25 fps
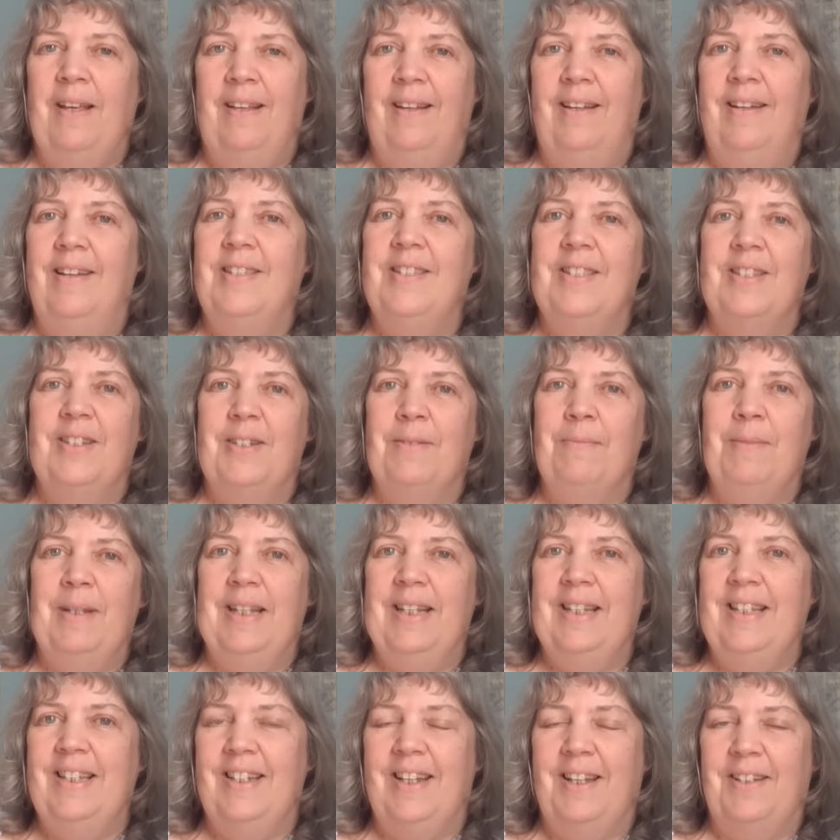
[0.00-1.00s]
listen to
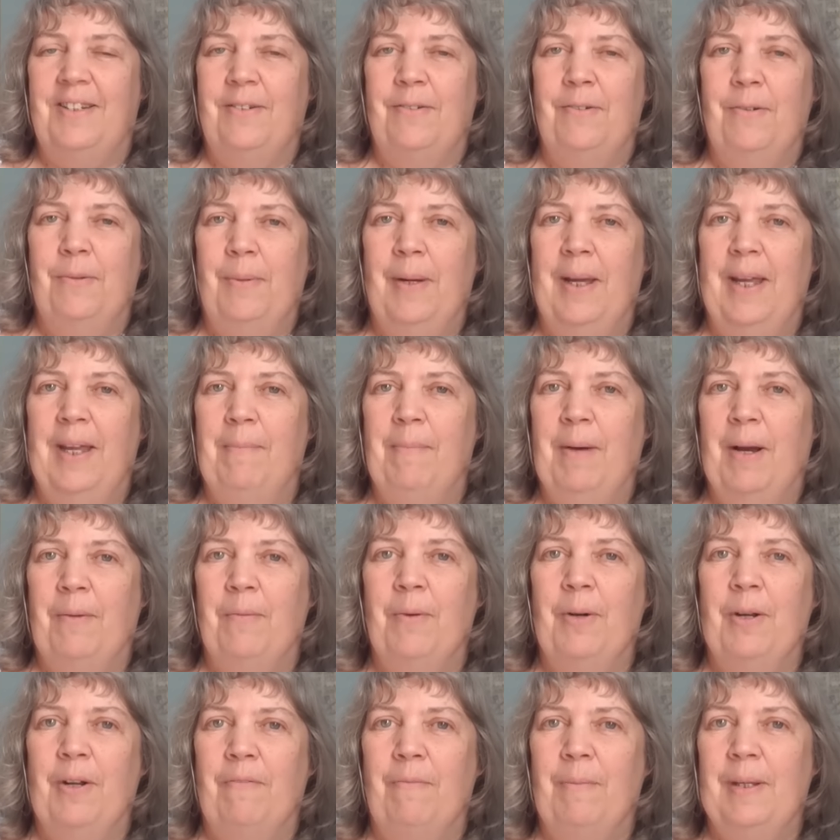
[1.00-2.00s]
me chatter away about
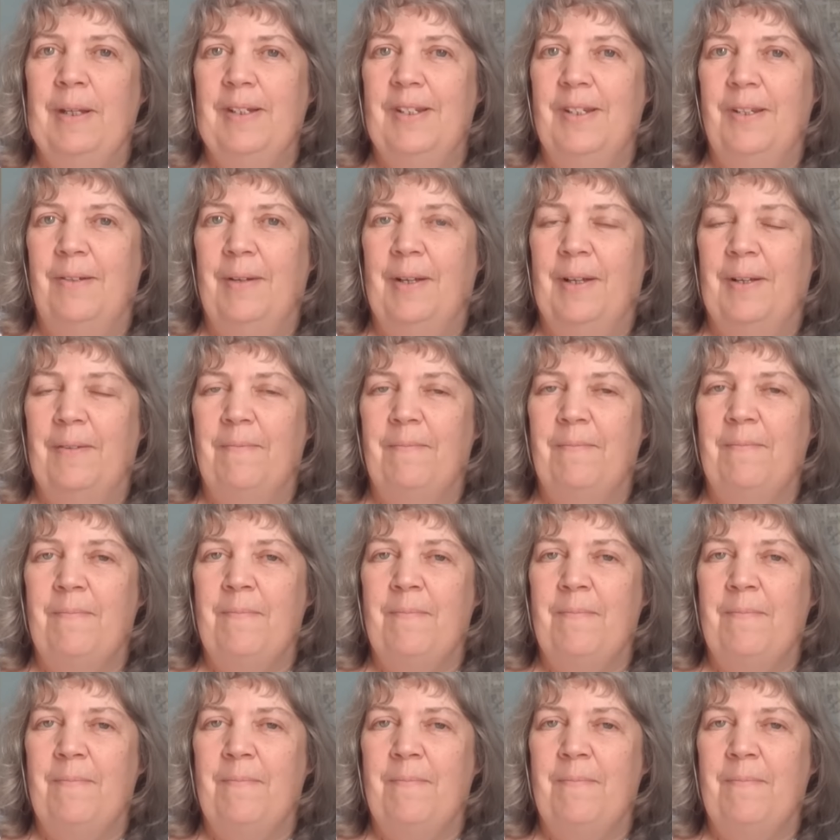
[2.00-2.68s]
what I've been doing.